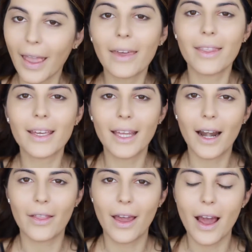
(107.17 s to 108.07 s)
and then get
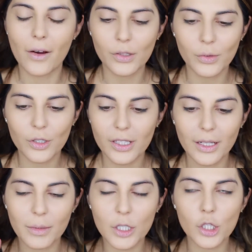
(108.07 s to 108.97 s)
out of the house, which is
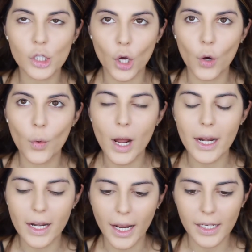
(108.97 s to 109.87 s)
going to be so
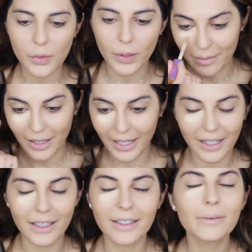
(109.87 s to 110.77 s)
nice. I'm
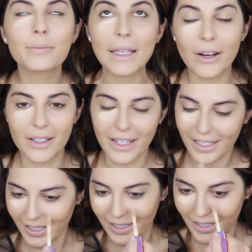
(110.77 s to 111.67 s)
like beyond
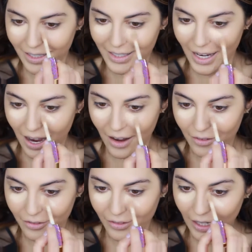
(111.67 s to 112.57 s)
excited to
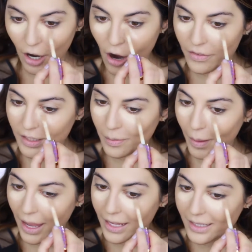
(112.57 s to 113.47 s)
have an office
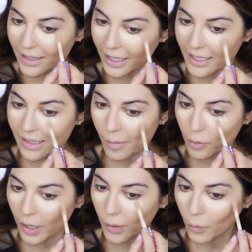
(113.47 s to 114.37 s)
space and like
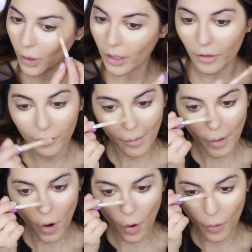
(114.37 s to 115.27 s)
separate work
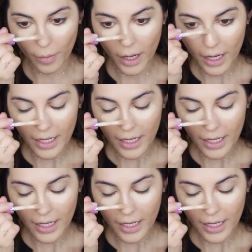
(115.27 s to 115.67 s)
from home.